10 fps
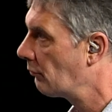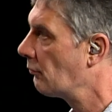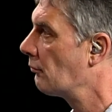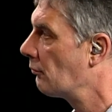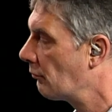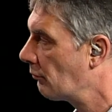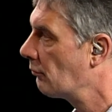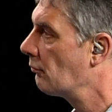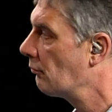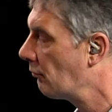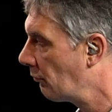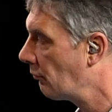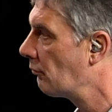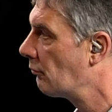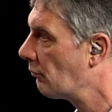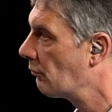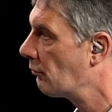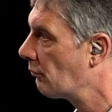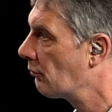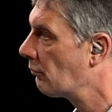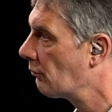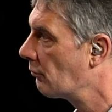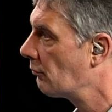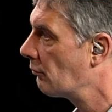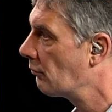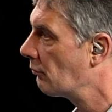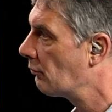in a particularly dangerous area. But the fact